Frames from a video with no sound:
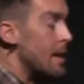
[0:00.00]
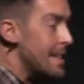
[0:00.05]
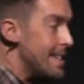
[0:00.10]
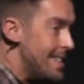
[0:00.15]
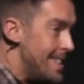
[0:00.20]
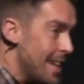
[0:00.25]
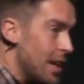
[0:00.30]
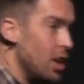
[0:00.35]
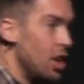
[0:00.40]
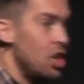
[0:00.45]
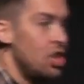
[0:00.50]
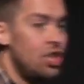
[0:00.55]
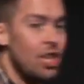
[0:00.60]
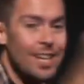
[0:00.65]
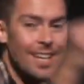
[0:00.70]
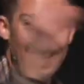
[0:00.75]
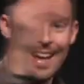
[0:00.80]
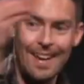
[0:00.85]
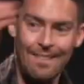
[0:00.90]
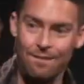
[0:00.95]

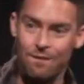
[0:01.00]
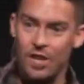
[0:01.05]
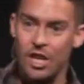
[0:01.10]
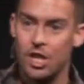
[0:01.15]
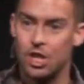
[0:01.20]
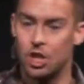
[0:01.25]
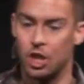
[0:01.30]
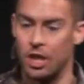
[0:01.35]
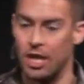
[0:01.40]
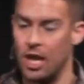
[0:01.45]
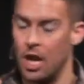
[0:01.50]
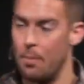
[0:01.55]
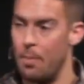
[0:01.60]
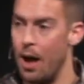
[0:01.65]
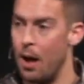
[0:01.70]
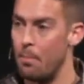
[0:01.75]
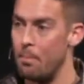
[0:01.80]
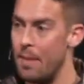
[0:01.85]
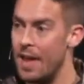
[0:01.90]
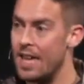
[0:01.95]
diligent and vigilant
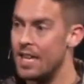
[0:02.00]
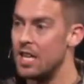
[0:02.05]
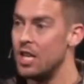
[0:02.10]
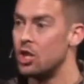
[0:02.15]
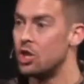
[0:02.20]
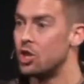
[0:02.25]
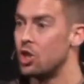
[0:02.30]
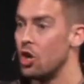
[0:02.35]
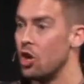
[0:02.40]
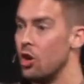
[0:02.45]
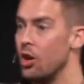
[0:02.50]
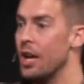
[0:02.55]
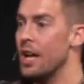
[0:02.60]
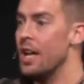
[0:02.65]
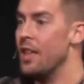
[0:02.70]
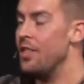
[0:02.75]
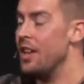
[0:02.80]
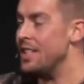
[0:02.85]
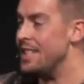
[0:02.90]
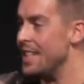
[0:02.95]
about making sure
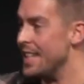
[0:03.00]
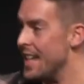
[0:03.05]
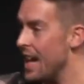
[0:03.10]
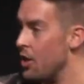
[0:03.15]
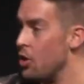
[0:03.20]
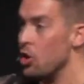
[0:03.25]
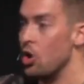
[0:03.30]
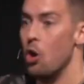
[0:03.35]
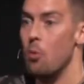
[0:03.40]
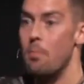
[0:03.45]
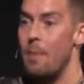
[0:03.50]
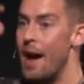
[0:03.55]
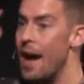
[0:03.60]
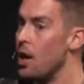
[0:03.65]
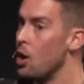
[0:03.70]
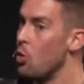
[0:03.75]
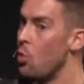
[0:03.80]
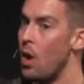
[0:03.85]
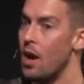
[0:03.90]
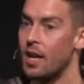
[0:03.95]
that together, no
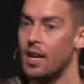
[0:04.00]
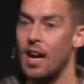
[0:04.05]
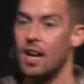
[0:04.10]
matter what